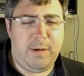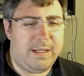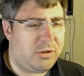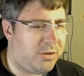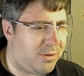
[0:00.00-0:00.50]

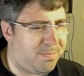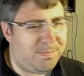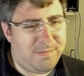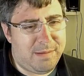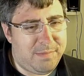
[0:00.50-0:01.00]

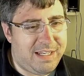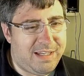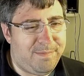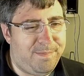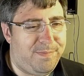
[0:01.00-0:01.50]
which, I
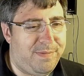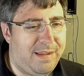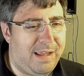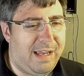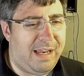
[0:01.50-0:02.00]
mean,
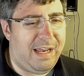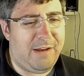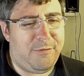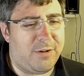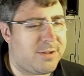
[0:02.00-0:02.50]

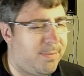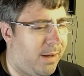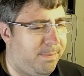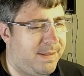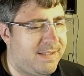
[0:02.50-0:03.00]
if you're a
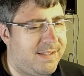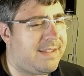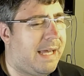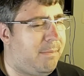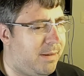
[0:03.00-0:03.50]
small
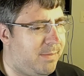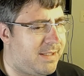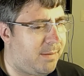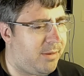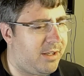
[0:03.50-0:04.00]
business, that might be
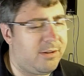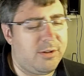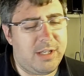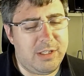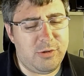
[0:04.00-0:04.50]
something to
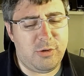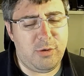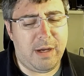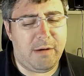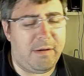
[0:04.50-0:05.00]
look
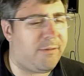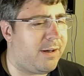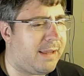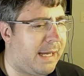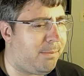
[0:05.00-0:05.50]
into.
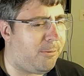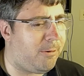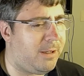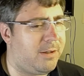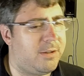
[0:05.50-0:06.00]
However, at that
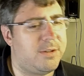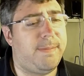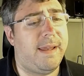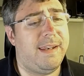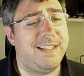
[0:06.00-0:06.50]
point, you're
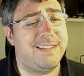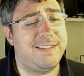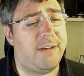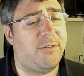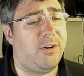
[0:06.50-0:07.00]
spending
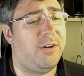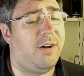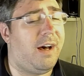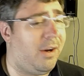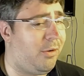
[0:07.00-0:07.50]

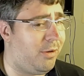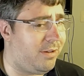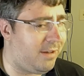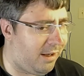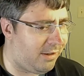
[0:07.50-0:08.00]
several
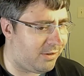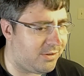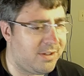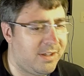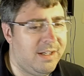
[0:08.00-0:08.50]

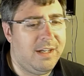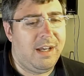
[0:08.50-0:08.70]
$100s.